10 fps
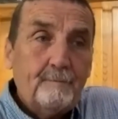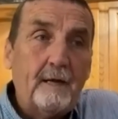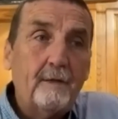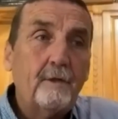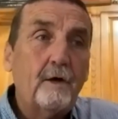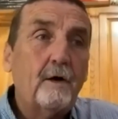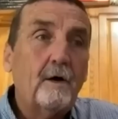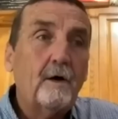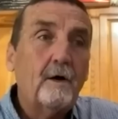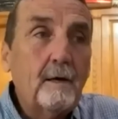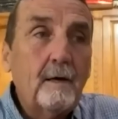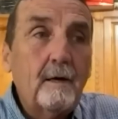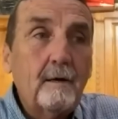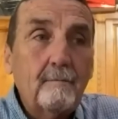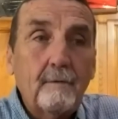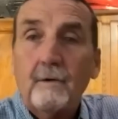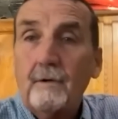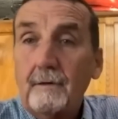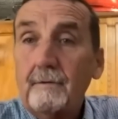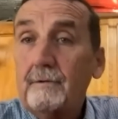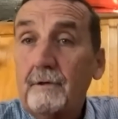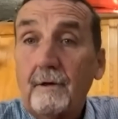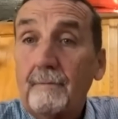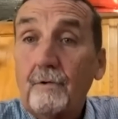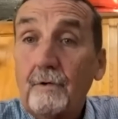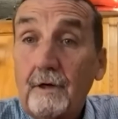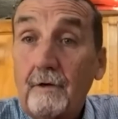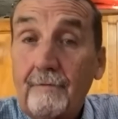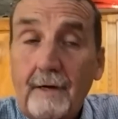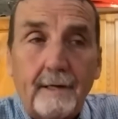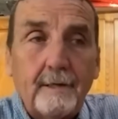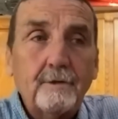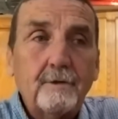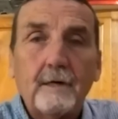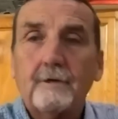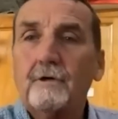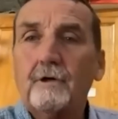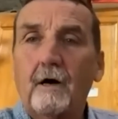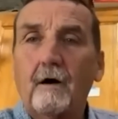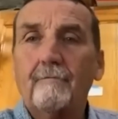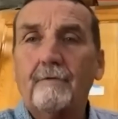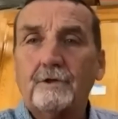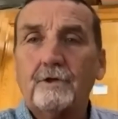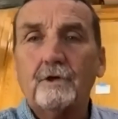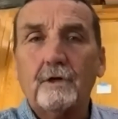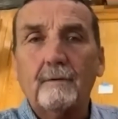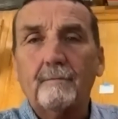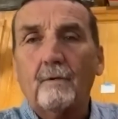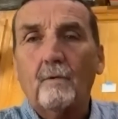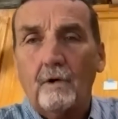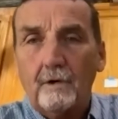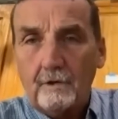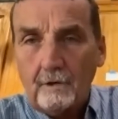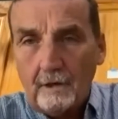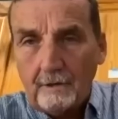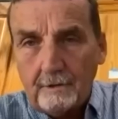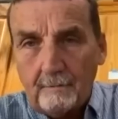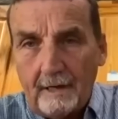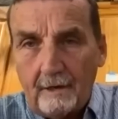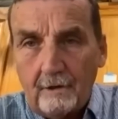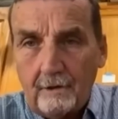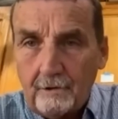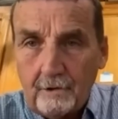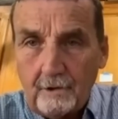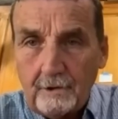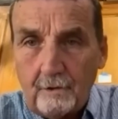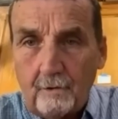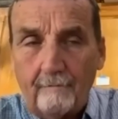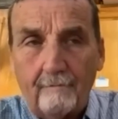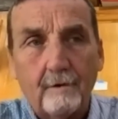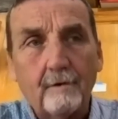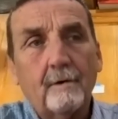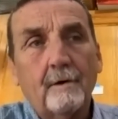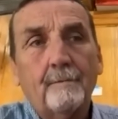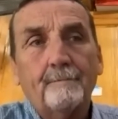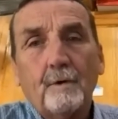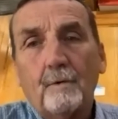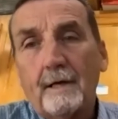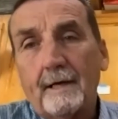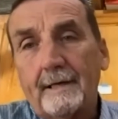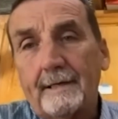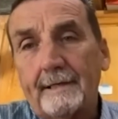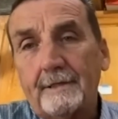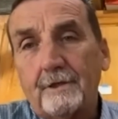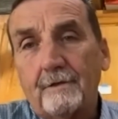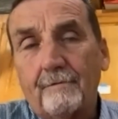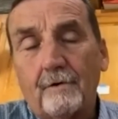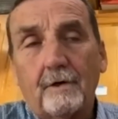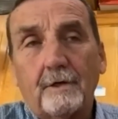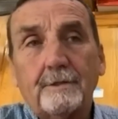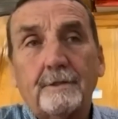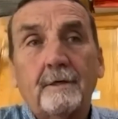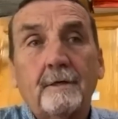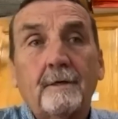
I thought, you know, I'm going to go find it. So I took off. I stood up and I walked across about 100 yards of cornfield. When I got to the edge of the forest,